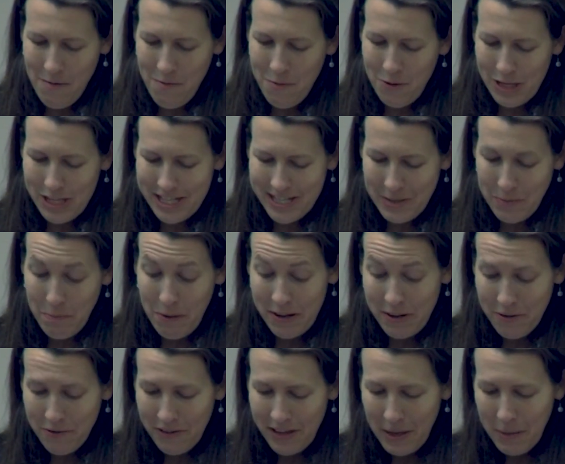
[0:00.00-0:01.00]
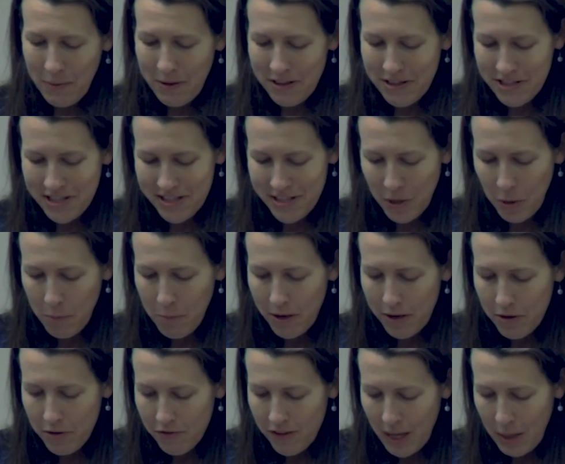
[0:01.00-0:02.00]
which is butterfly bush. So
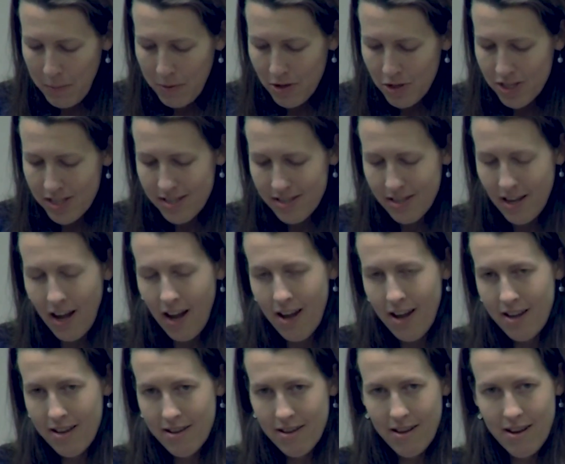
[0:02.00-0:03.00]
butterfly bush is not